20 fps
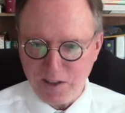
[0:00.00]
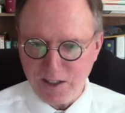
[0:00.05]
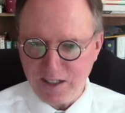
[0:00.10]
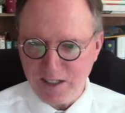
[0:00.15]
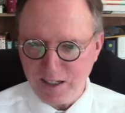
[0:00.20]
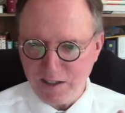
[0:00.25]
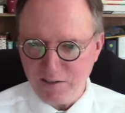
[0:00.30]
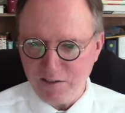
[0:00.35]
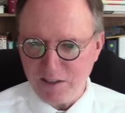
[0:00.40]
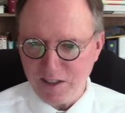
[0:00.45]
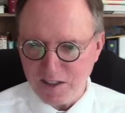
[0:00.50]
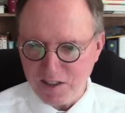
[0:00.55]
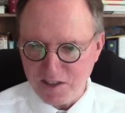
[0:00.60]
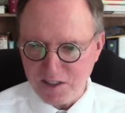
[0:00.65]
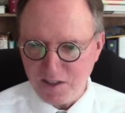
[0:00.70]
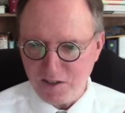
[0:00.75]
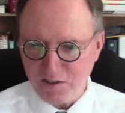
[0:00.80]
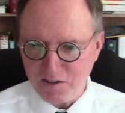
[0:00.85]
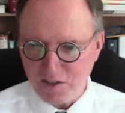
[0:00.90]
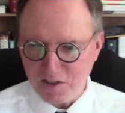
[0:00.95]
that everything's
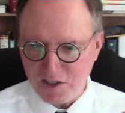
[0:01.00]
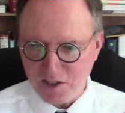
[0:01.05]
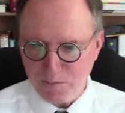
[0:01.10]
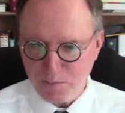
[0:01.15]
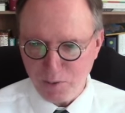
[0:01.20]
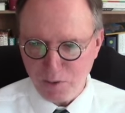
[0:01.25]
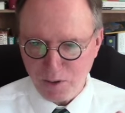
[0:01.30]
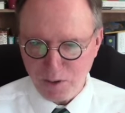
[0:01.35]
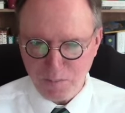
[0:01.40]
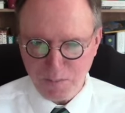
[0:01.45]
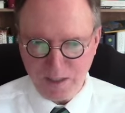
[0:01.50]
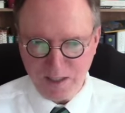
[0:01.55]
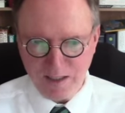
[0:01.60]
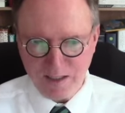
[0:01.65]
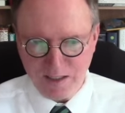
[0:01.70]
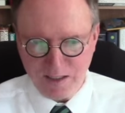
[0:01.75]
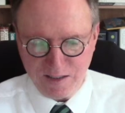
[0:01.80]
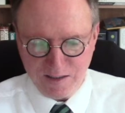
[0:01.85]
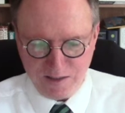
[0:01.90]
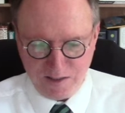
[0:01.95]
going to support me
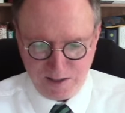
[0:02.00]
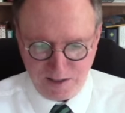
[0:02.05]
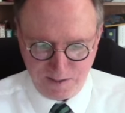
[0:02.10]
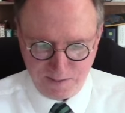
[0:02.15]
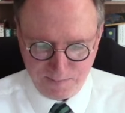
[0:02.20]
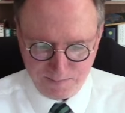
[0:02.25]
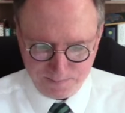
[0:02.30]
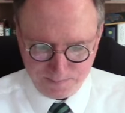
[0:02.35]
in it. So